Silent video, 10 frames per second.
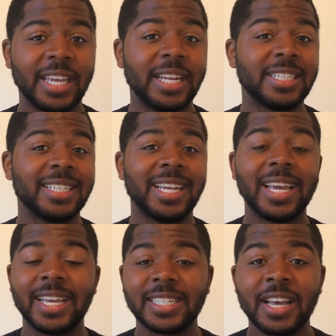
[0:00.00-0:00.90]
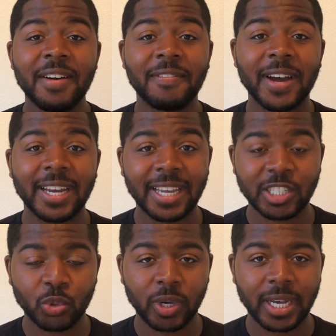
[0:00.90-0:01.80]
in today's
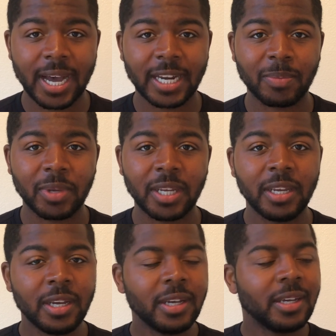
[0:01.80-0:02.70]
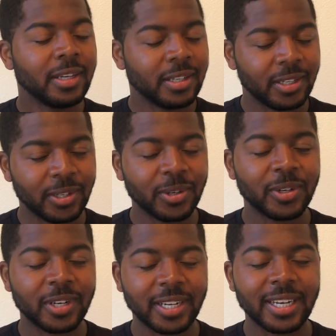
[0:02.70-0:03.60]
financial economy.
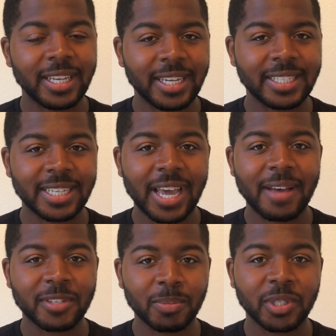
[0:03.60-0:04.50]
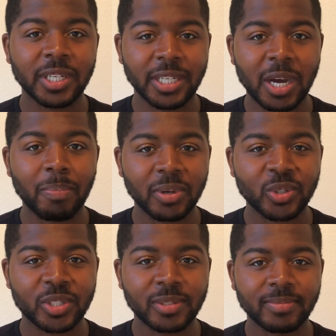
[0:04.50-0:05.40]
You're going to need to have some good
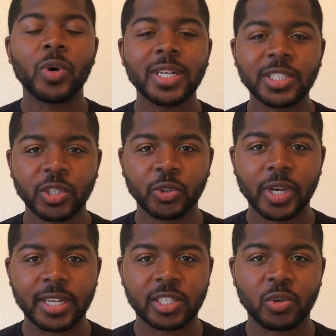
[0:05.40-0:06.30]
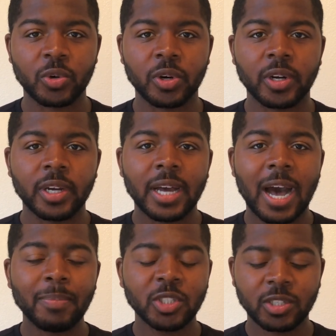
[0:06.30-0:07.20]
numbers. What is your credit score?
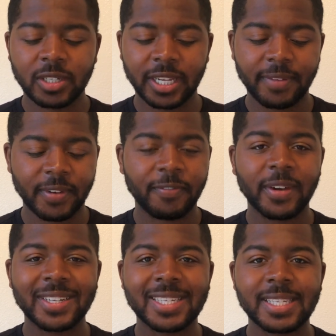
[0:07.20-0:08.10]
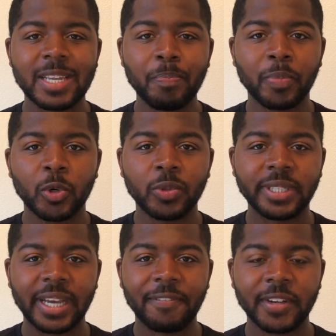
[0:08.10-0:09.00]
I'm just going to give a very
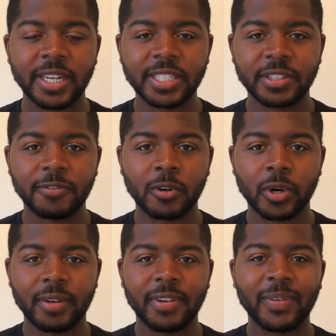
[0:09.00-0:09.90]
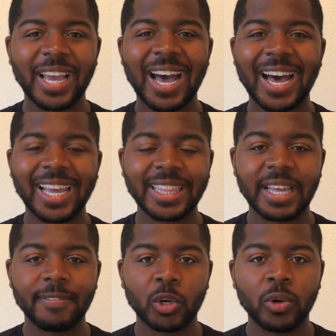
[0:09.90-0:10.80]
simple definition for it, very high
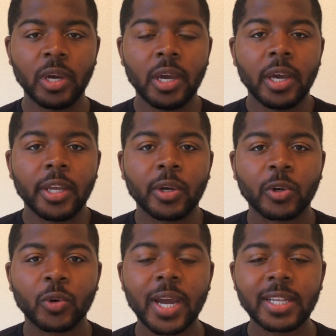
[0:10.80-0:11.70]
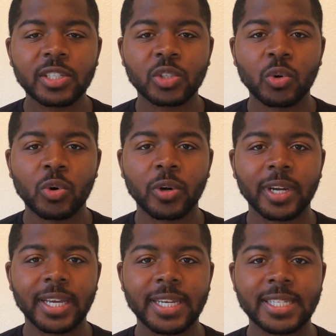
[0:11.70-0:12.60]
level. Your credit
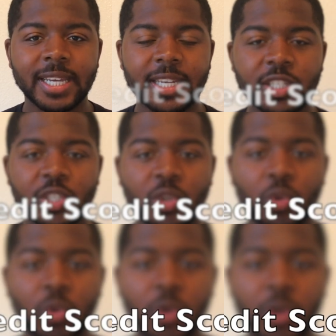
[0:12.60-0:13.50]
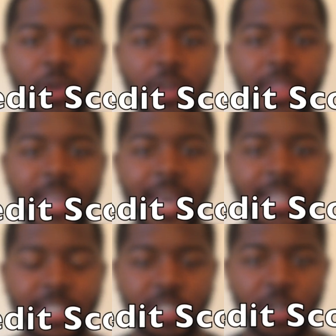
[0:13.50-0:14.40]
score is a score
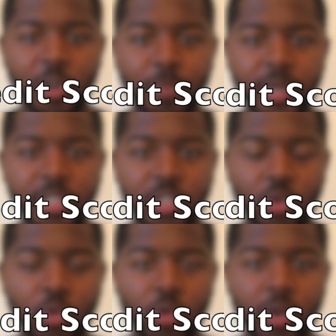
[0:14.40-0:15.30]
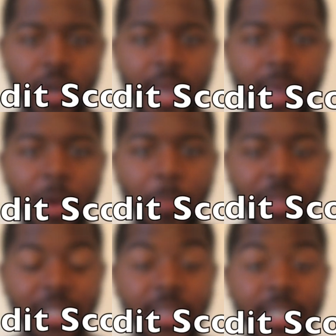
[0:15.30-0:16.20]
that determines or help
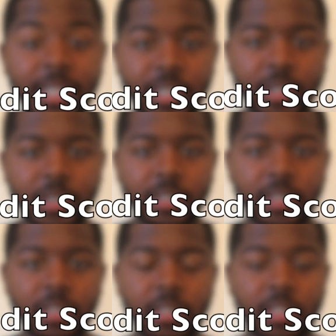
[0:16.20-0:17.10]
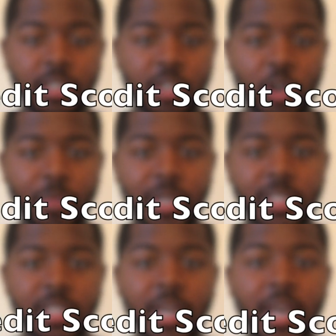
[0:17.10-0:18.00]
the lender
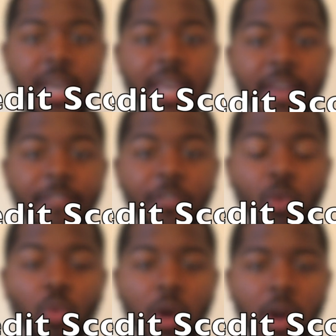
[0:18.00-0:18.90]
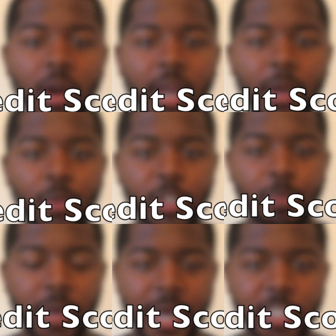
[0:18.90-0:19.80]
determines if you are a
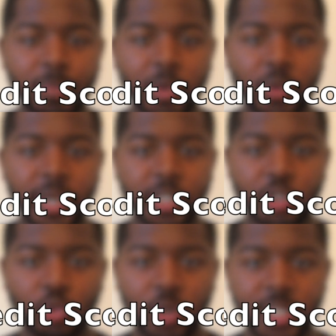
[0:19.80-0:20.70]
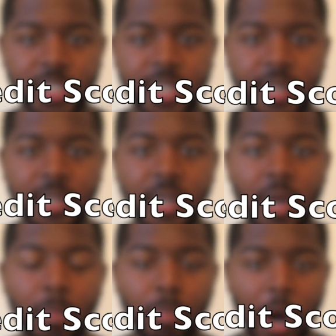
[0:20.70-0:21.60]
responsible and trusted
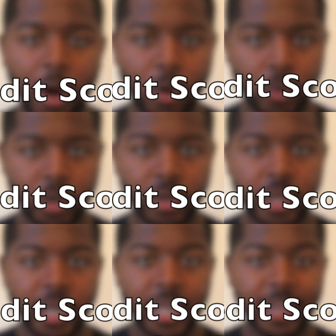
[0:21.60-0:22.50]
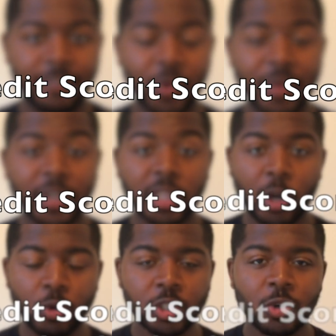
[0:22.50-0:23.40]
borrower. If you have a
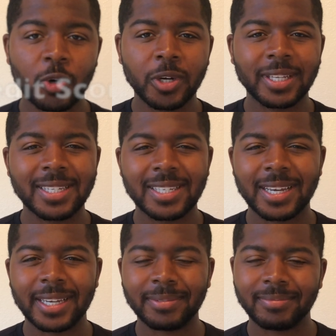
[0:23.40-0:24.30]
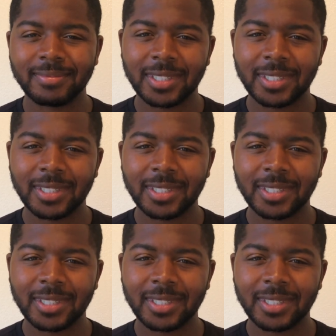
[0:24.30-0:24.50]
low score, they say,